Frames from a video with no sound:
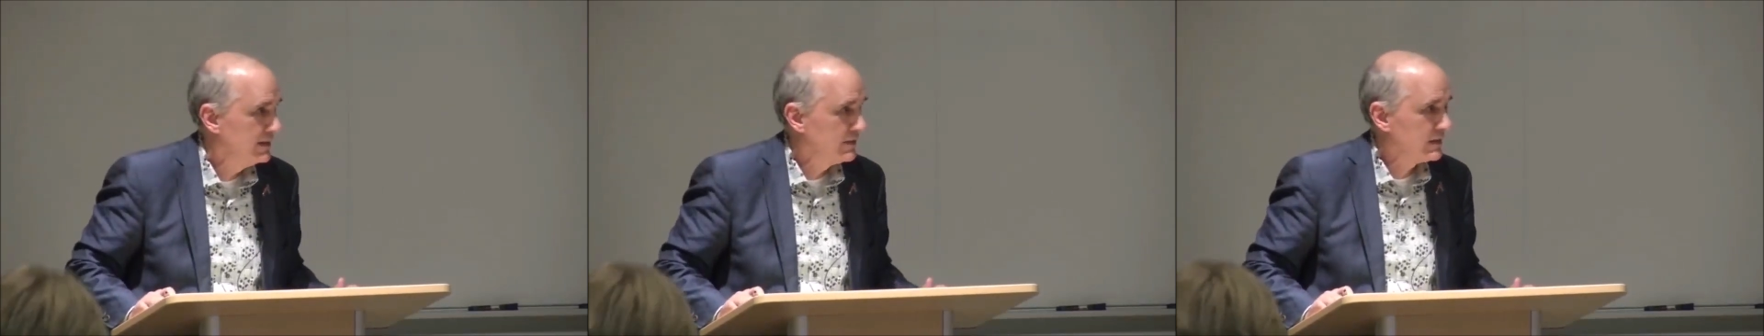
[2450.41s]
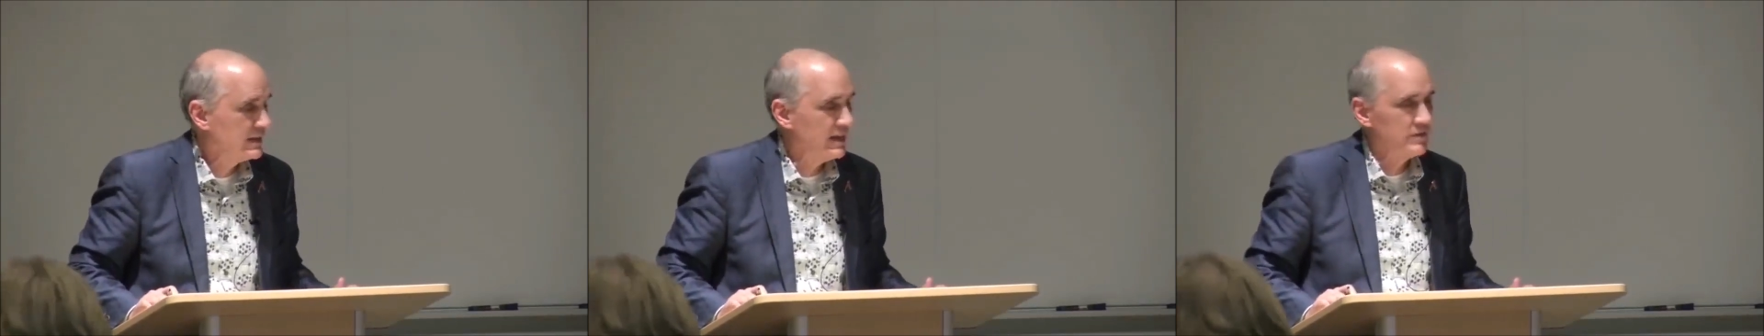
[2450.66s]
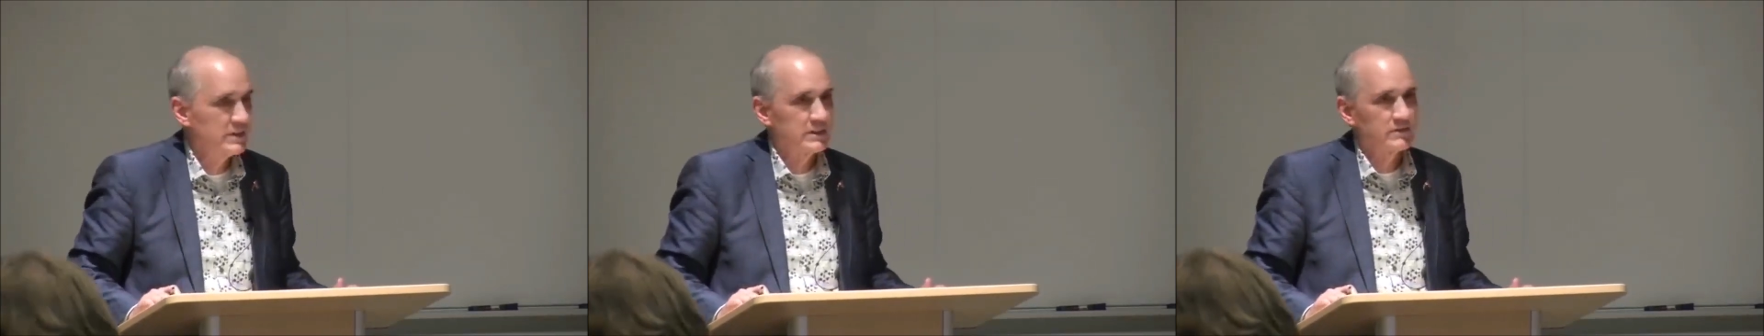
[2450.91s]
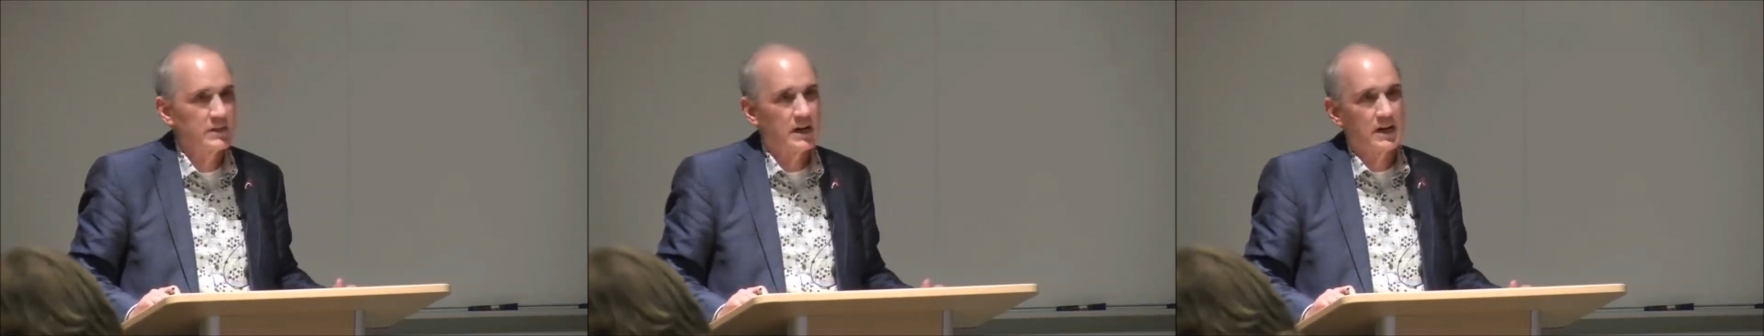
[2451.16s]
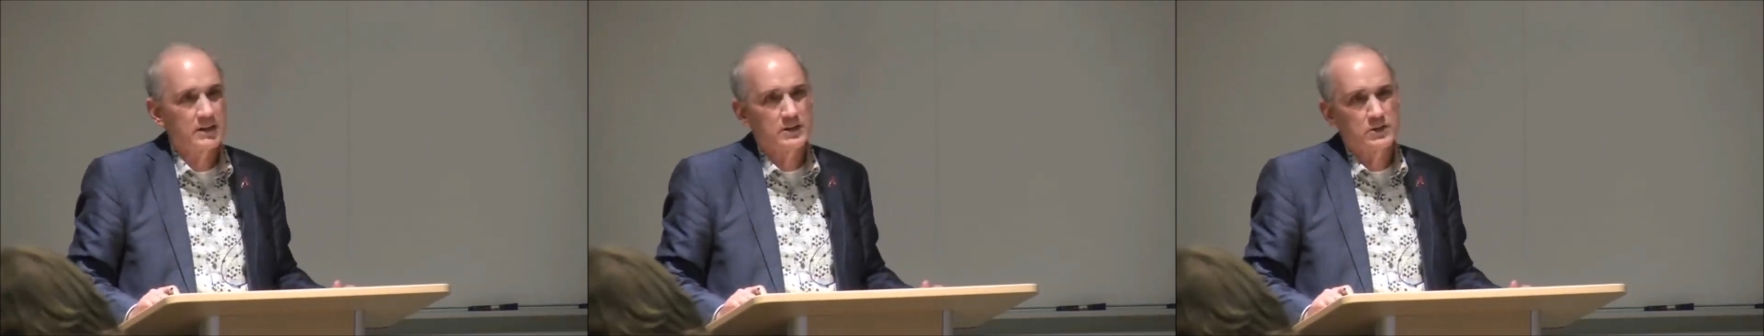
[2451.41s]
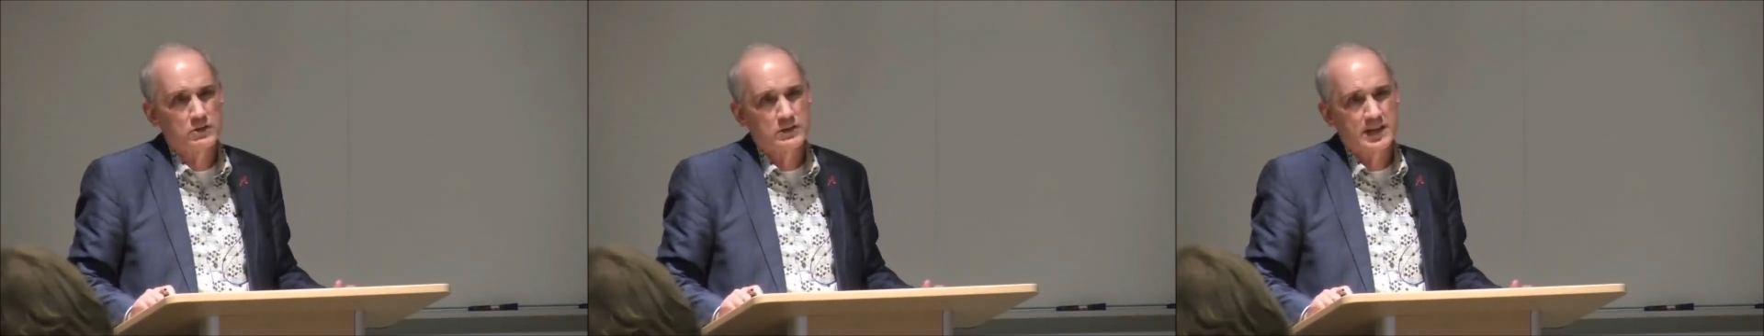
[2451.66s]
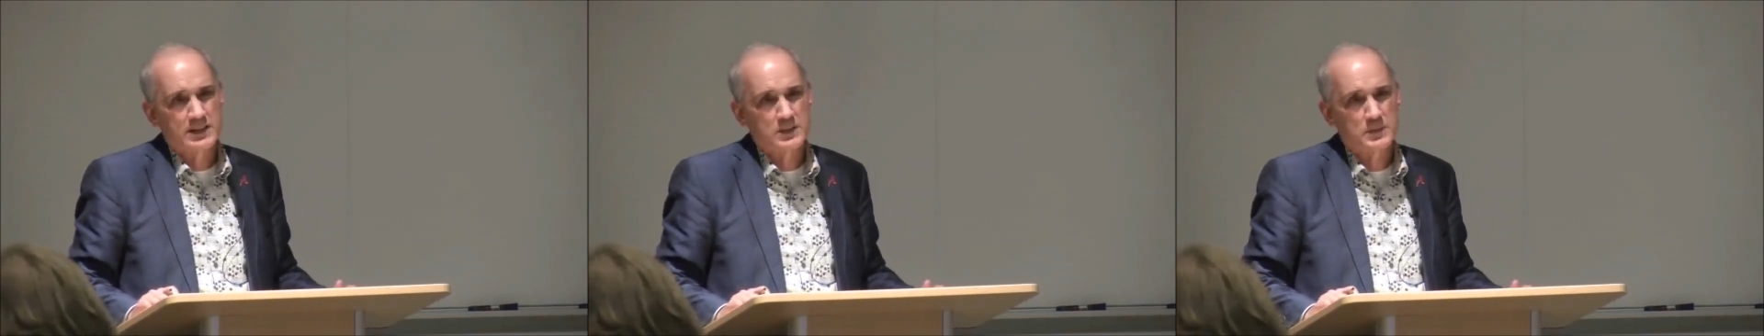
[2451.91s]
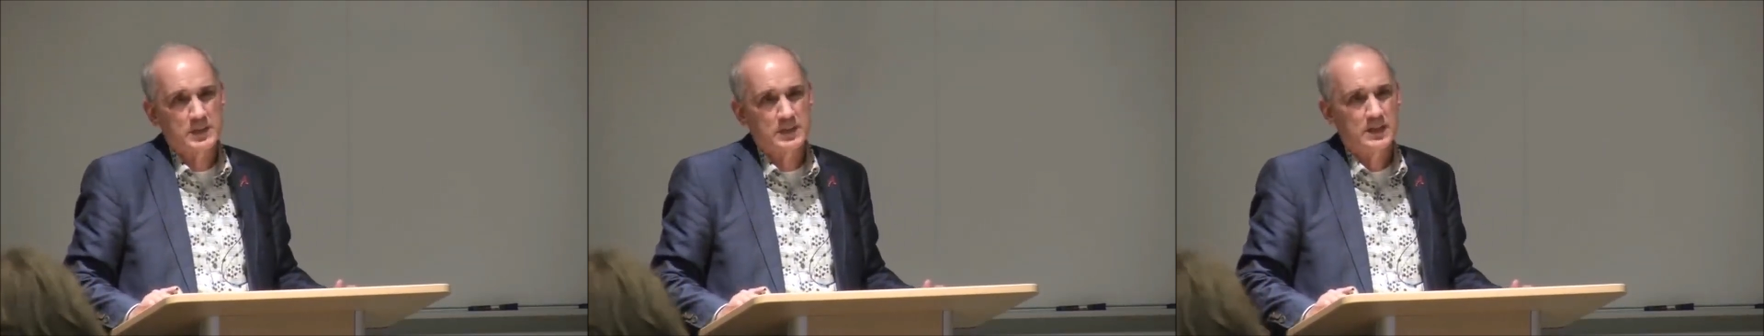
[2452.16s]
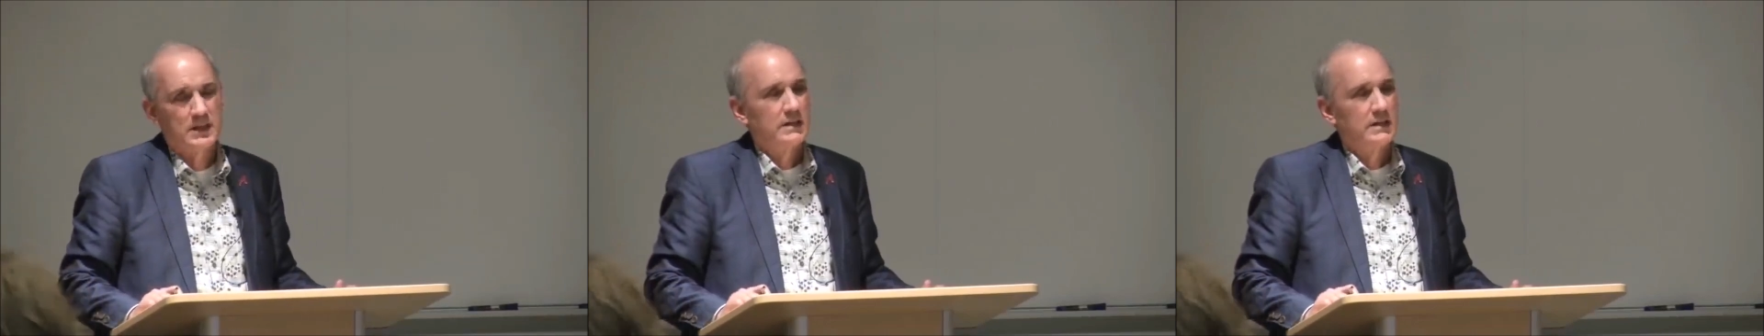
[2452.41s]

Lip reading: The covenant of God in the New Testament,